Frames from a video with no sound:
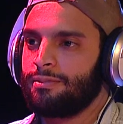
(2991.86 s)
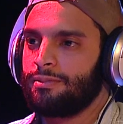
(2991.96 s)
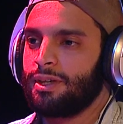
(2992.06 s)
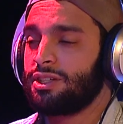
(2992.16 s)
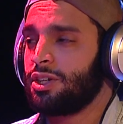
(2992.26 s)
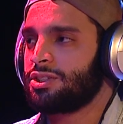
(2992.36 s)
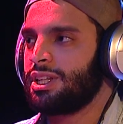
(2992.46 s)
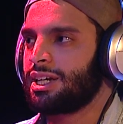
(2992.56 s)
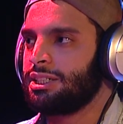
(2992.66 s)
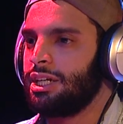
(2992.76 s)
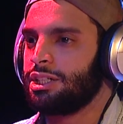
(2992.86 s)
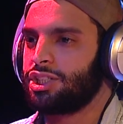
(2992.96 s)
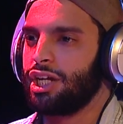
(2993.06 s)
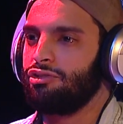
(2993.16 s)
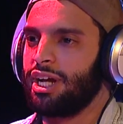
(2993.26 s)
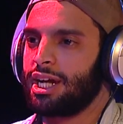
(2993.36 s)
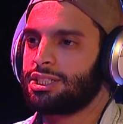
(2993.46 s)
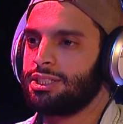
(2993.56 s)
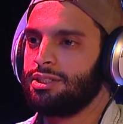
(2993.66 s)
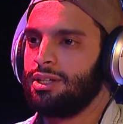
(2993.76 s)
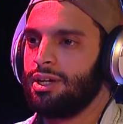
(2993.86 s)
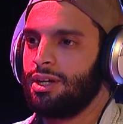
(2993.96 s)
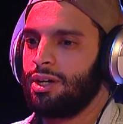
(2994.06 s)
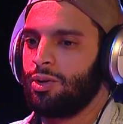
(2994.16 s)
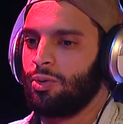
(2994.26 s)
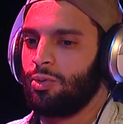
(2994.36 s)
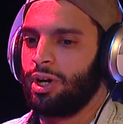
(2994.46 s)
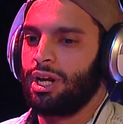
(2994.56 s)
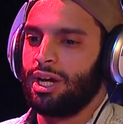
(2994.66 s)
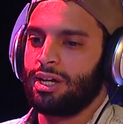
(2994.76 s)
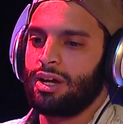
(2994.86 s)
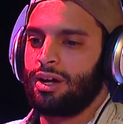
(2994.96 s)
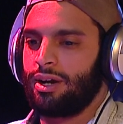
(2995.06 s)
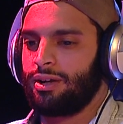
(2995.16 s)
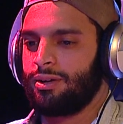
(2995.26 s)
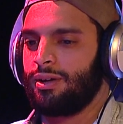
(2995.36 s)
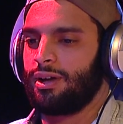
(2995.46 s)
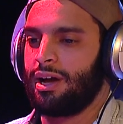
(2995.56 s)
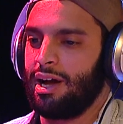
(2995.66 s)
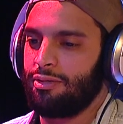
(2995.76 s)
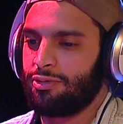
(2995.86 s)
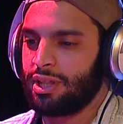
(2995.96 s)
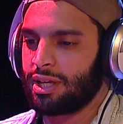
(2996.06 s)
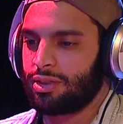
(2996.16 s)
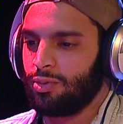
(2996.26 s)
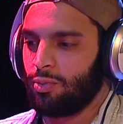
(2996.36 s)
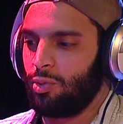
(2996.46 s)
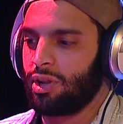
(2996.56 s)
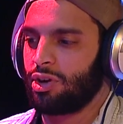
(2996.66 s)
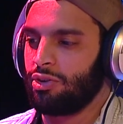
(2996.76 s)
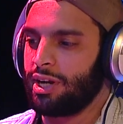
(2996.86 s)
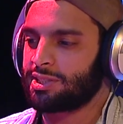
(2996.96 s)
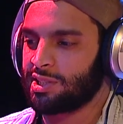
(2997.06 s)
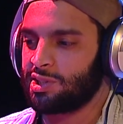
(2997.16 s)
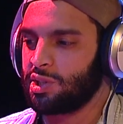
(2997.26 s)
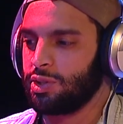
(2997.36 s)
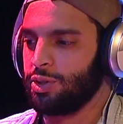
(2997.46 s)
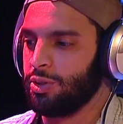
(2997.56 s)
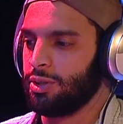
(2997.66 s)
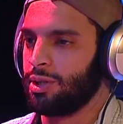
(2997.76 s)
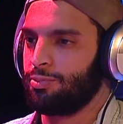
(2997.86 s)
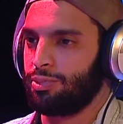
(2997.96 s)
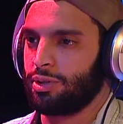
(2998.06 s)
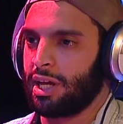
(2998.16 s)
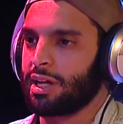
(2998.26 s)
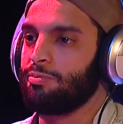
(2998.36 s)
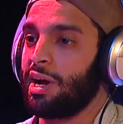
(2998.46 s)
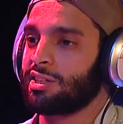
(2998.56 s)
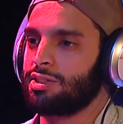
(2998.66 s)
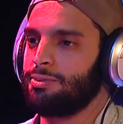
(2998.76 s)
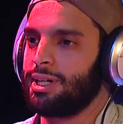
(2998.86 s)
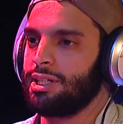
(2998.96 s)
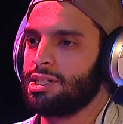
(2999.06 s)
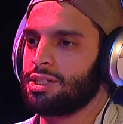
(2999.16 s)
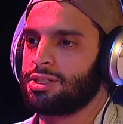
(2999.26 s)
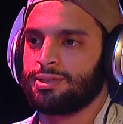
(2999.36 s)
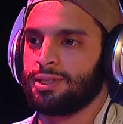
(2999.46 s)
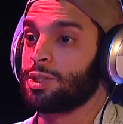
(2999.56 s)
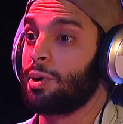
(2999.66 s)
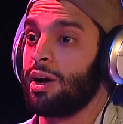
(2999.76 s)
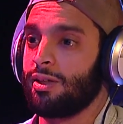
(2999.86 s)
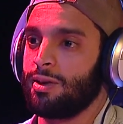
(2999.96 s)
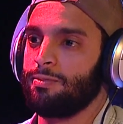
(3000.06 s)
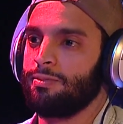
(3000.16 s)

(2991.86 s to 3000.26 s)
And it's also like a chain reaction where, like, I feel like one of the greatest things you could do to like impact somebody is just inspire them.